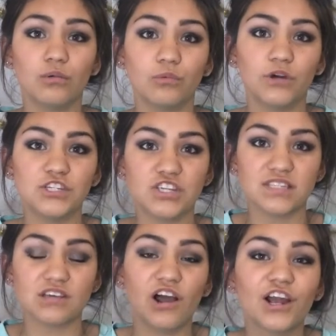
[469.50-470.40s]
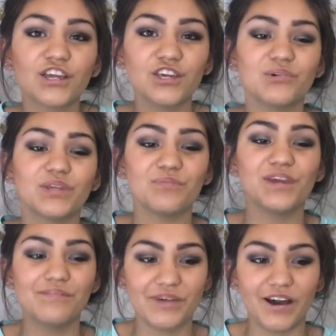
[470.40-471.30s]
would just argue with
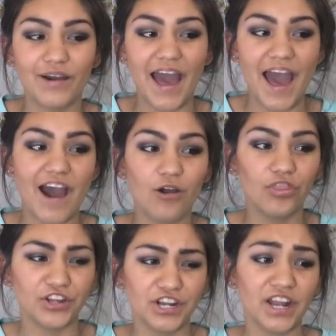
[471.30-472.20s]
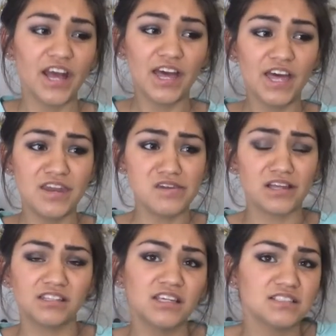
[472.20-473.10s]
me about how they're
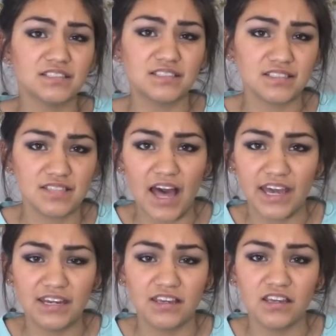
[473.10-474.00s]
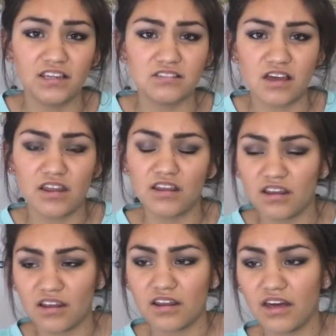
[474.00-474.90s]
nothing to society and da da da
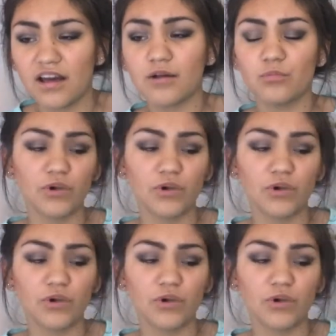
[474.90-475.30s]
da da and